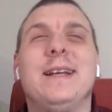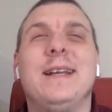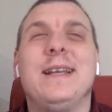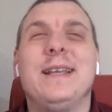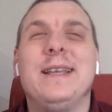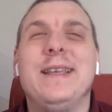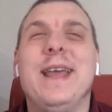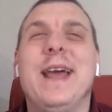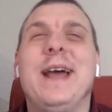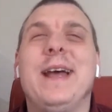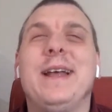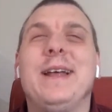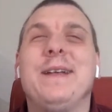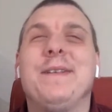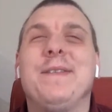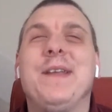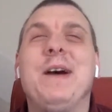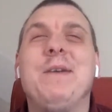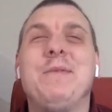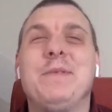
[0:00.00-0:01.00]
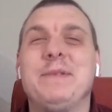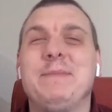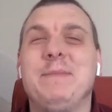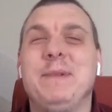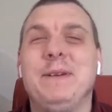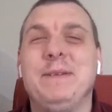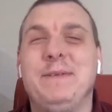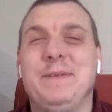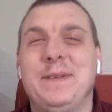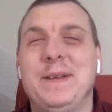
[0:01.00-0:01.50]
yeah, that was
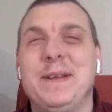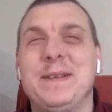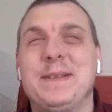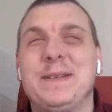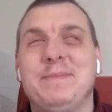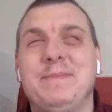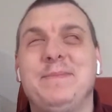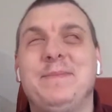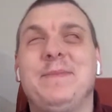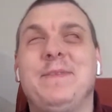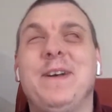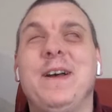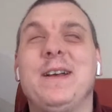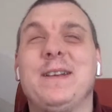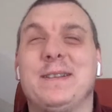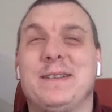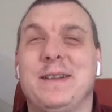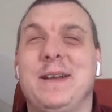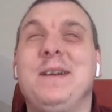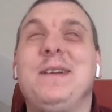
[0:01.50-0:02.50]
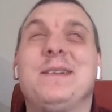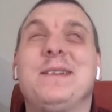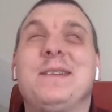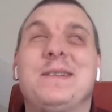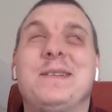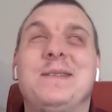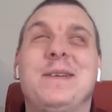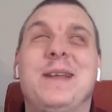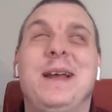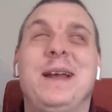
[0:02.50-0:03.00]
my first
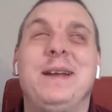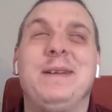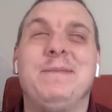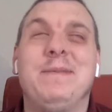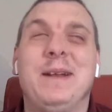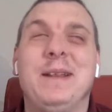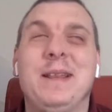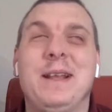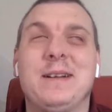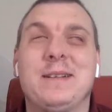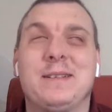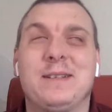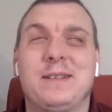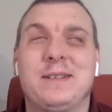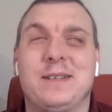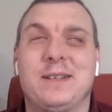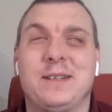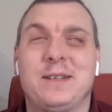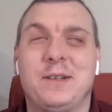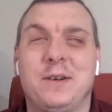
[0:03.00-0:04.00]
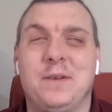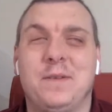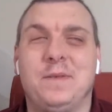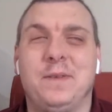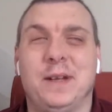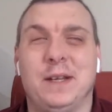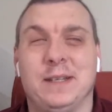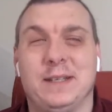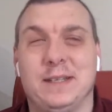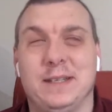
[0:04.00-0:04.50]
Arsenal game, and that's just the short
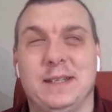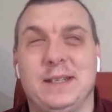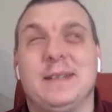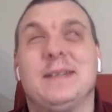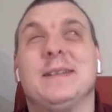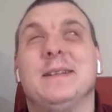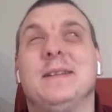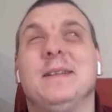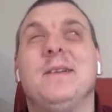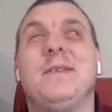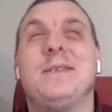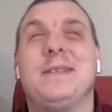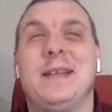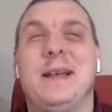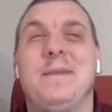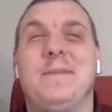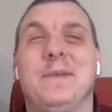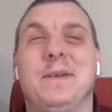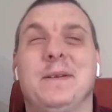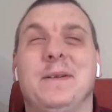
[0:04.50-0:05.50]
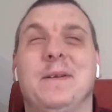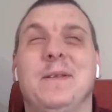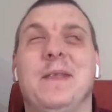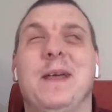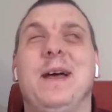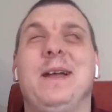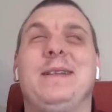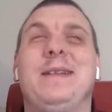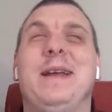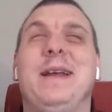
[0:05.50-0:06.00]
version. Listen, lots happened on
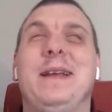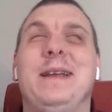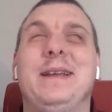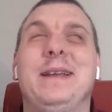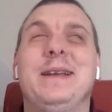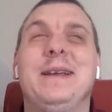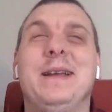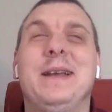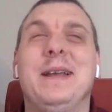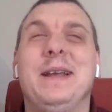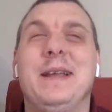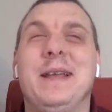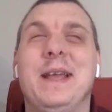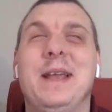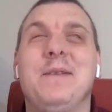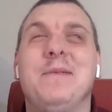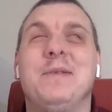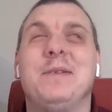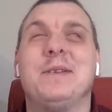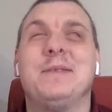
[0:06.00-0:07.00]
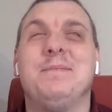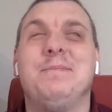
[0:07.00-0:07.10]
that day. It was